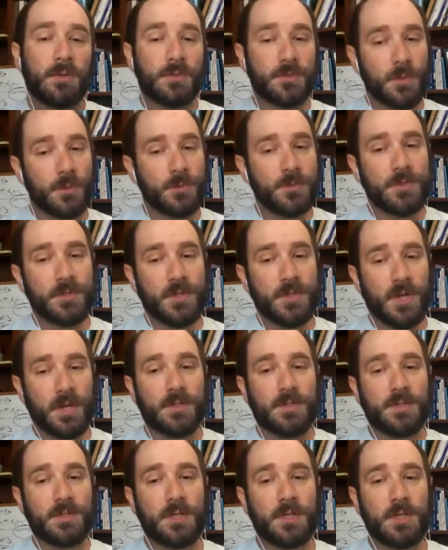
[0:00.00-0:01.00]
the social
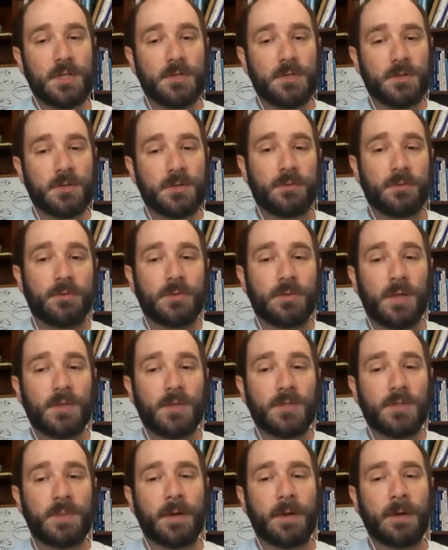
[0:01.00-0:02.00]
studies teacher
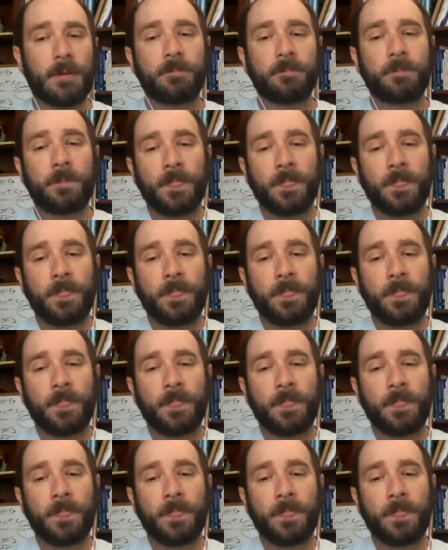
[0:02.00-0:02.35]
talks about it.